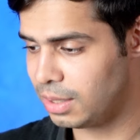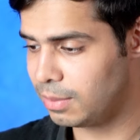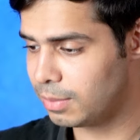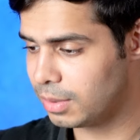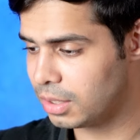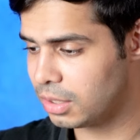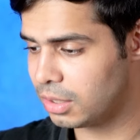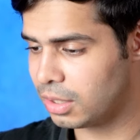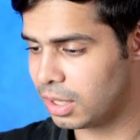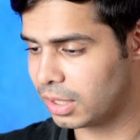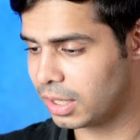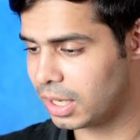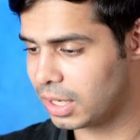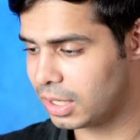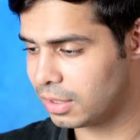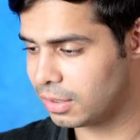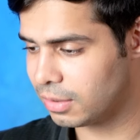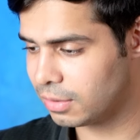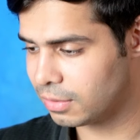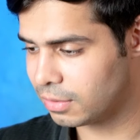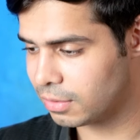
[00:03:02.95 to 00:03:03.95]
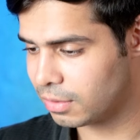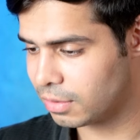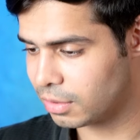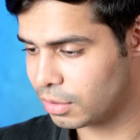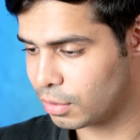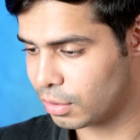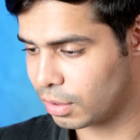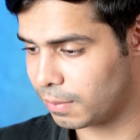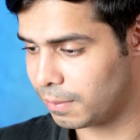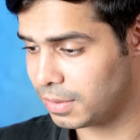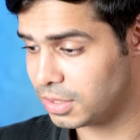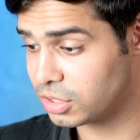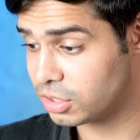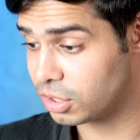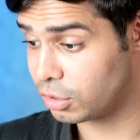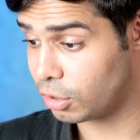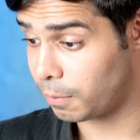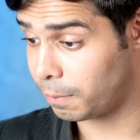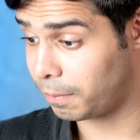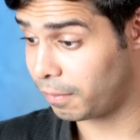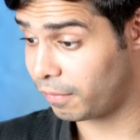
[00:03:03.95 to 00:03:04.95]
email again. You can mention
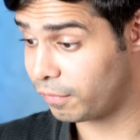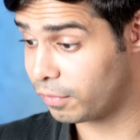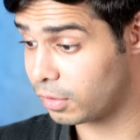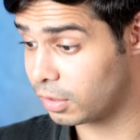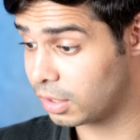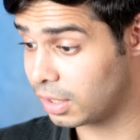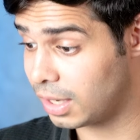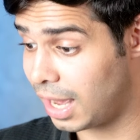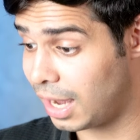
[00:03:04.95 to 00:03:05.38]
your preferred